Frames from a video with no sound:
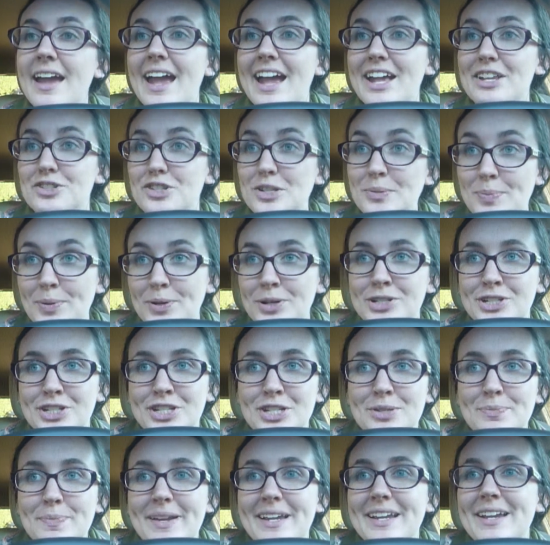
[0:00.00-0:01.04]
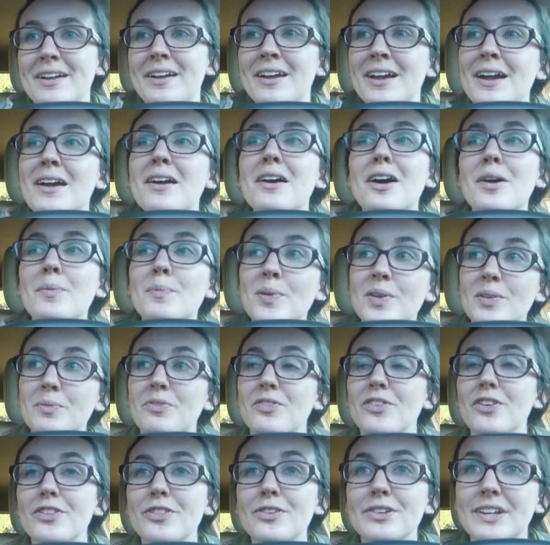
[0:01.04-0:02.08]
and she pushes me a bit
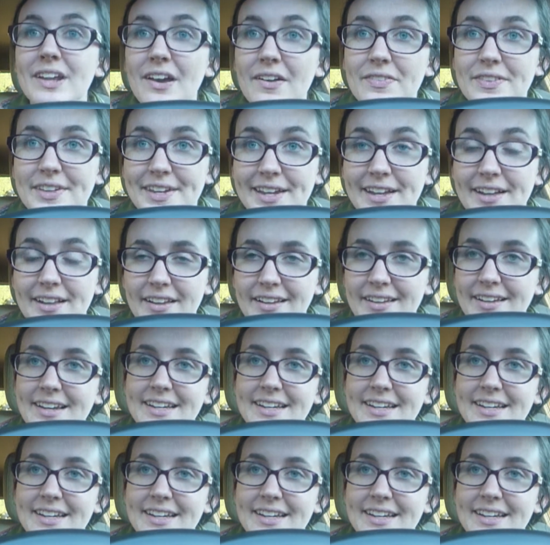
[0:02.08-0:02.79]
further down the hill,